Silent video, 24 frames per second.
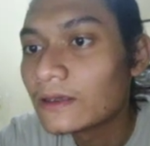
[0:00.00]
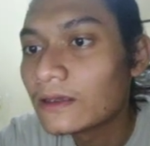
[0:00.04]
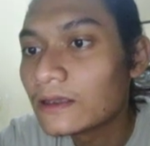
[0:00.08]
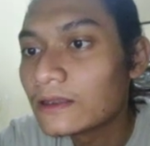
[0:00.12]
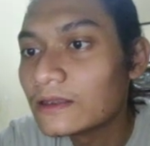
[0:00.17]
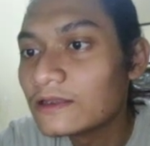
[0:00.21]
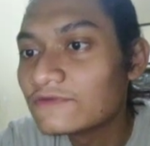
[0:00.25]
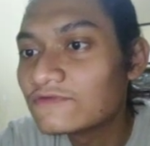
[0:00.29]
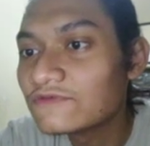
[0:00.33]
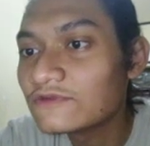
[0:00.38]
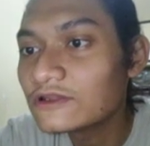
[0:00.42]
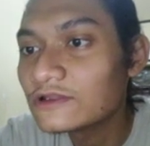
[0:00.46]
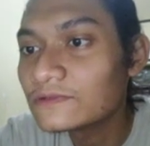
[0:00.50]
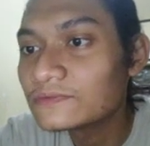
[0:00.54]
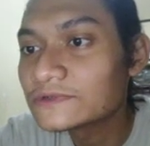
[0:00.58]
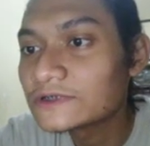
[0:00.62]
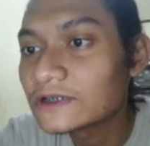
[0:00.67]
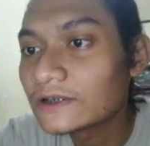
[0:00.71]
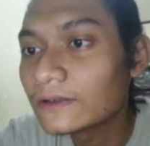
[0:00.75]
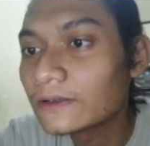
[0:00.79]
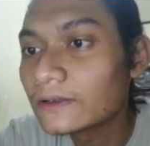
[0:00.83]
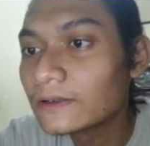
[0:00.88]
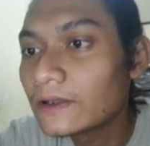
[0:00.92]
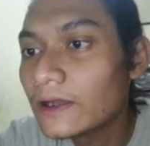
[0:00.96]
It develops
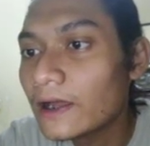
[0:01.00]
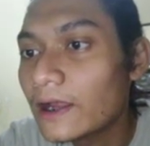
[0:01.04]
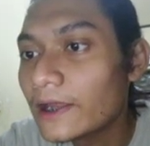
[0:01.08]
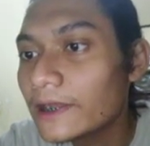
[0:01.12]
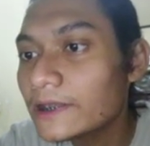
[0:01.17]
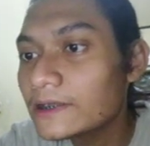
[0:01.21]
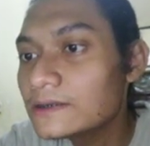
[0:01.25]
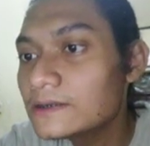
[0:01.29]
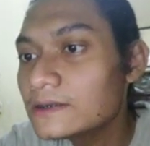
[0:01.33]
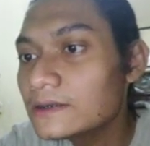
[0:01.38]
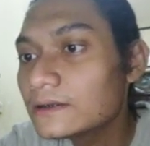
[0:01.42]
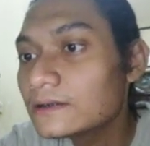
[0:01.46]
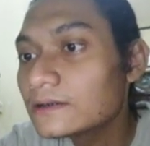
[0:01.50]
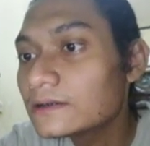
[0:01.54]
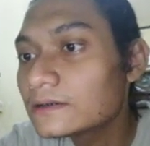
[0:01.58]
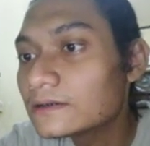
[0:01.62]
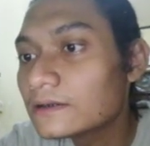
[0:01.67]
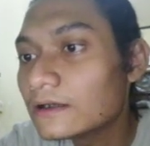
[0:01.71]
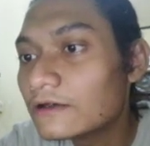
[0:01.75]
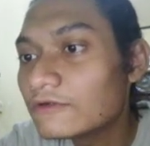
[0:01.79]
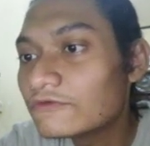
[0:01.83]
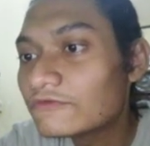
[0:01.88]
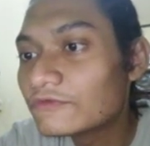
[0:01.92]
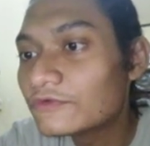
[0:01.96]
the idea
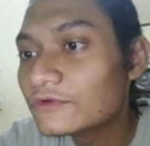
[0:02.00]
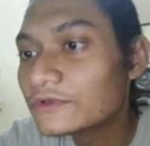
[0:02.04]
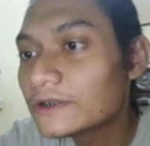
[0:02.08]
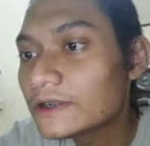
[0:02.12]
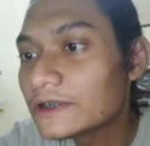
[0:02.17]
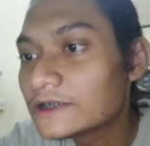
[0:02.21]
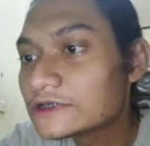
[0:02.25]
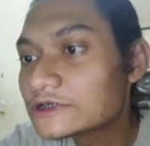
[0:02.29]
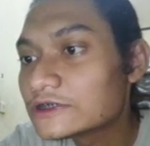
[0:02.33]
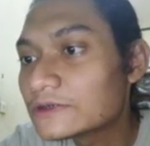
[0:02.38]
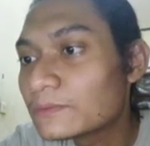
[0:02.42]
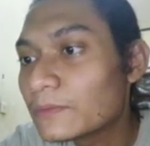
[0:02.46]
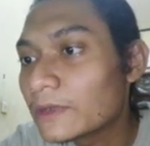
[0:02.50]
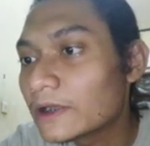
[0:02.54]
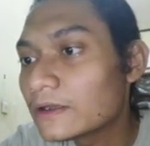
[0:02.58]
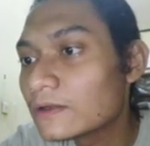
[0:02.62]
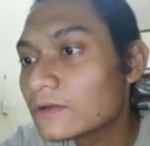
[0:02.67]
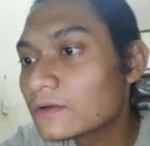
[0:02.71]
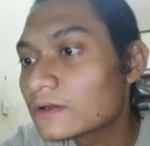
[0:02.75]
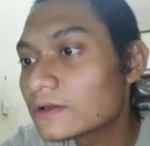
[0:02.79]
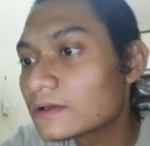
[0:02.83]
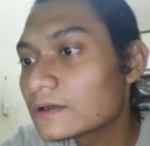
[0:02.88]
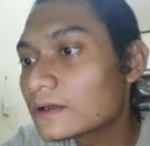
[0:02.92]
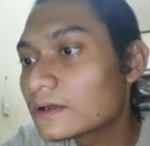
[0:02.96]
of good action by
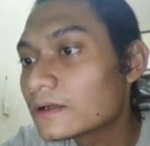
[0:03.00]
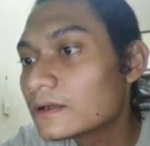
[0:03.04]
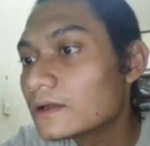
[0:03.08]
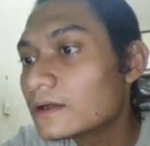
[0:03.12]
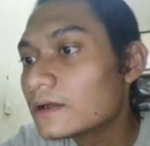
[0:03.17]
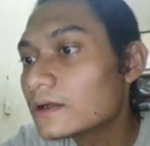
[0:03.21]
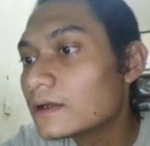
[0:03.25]
looking